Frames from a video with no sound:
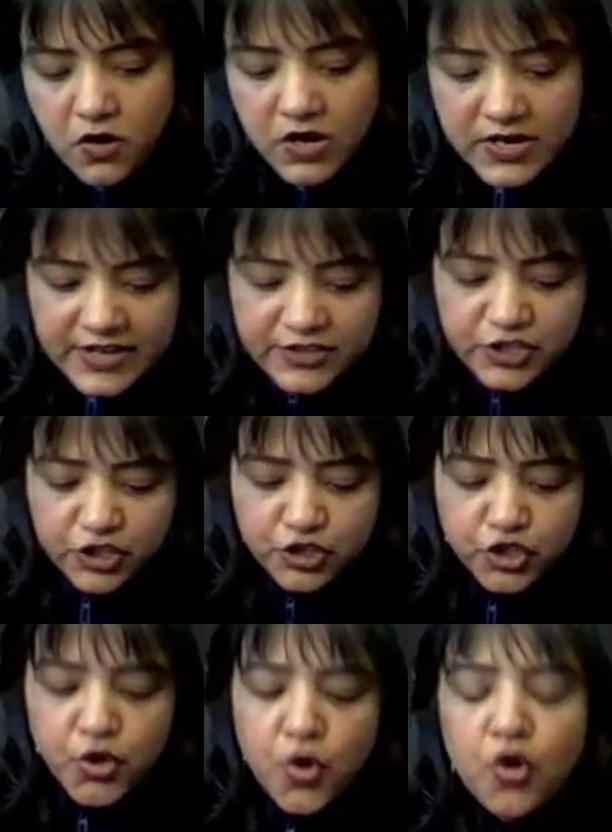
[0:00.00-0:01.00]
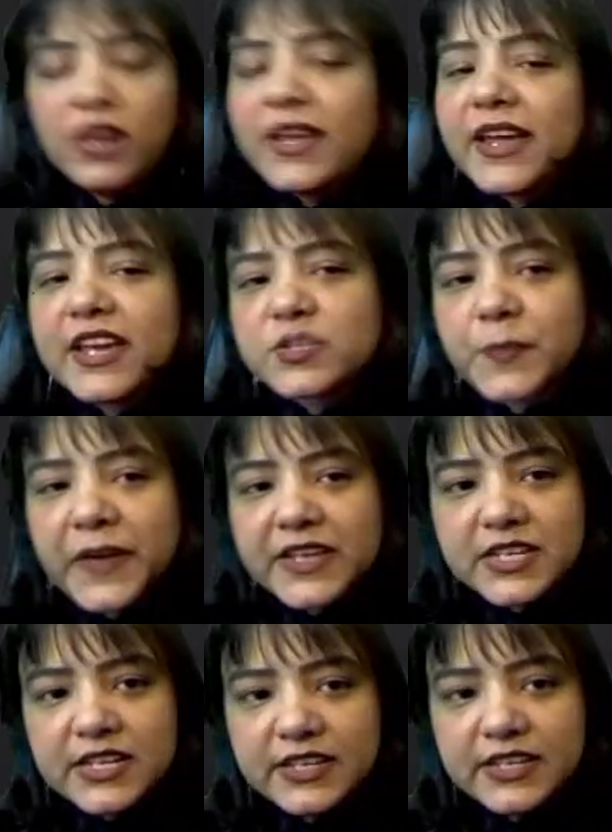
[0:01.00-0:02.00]
All right, so dole is
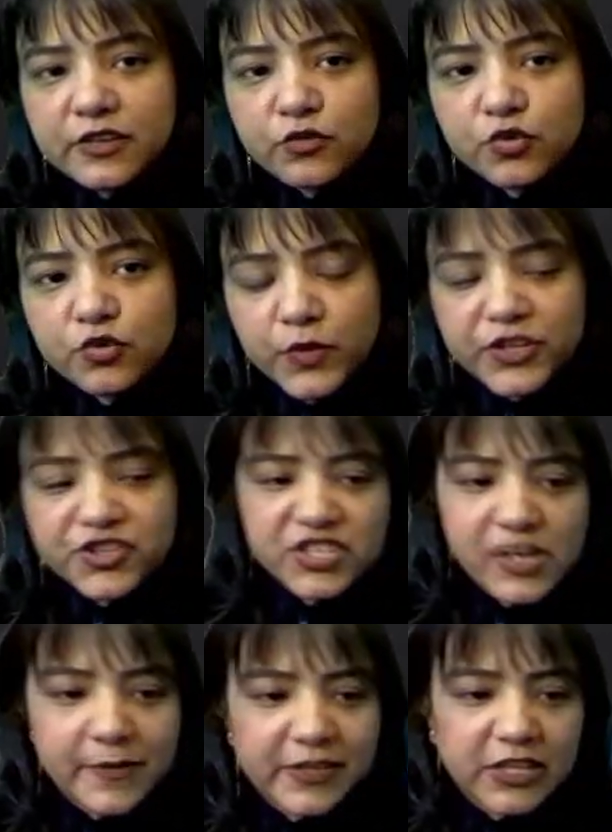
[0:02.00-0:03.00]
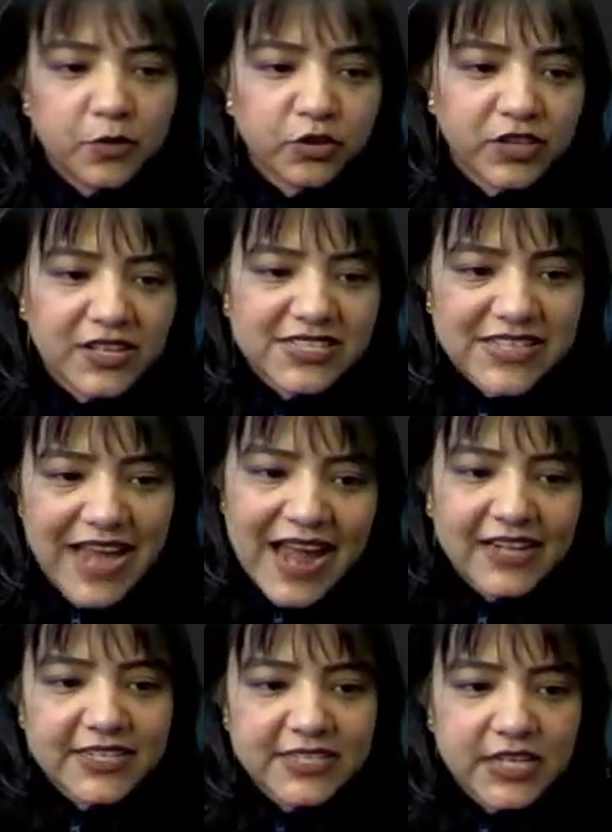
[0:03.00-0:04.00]
basically a root word jiska matlab hota hai
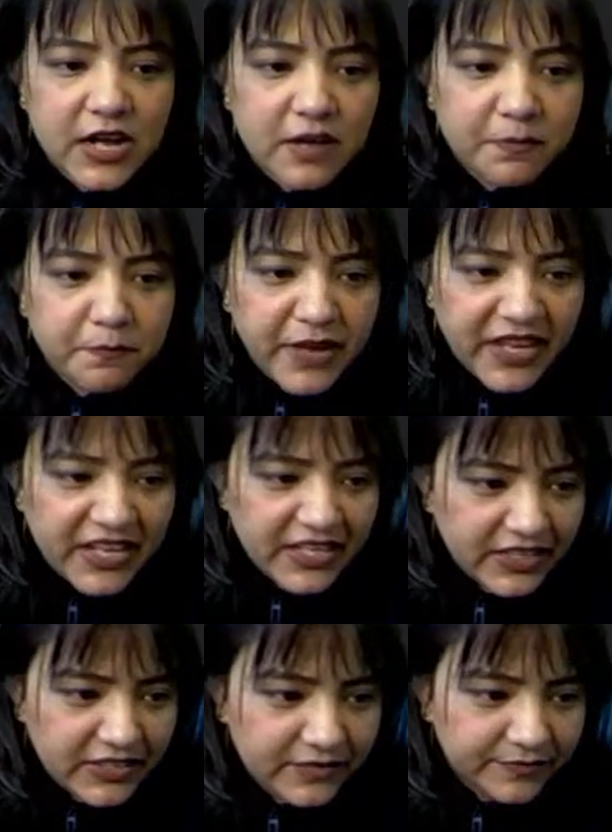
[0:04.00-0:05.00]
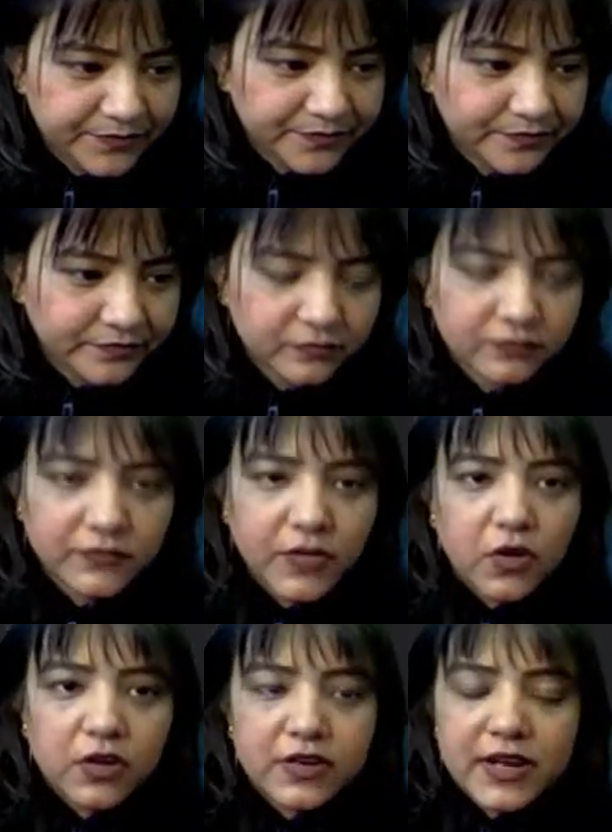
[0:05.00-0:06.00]
sad ya pain.
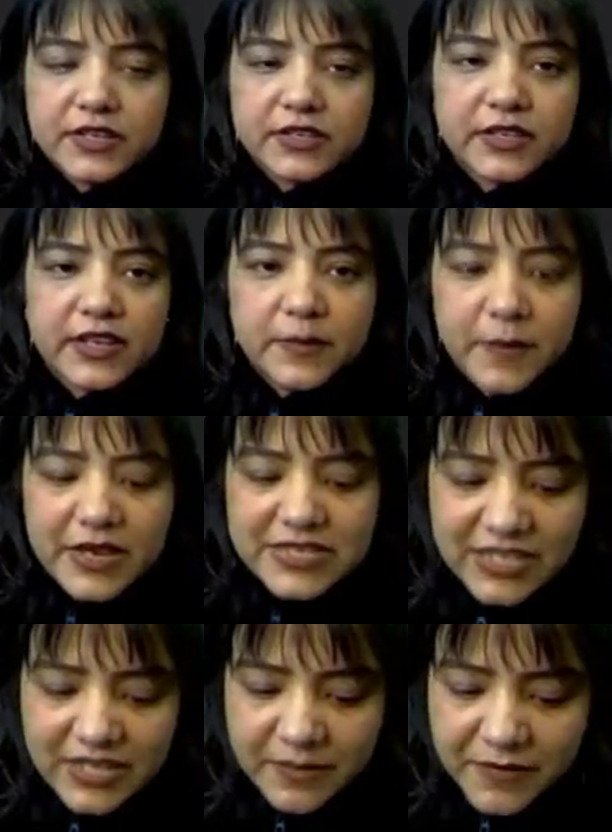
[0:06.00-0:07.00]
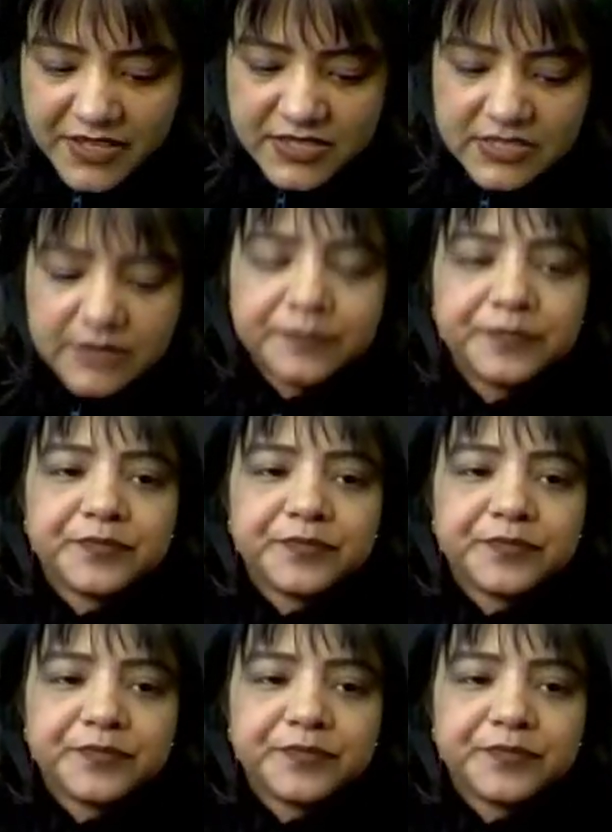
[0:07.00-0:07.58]
All right, it basically means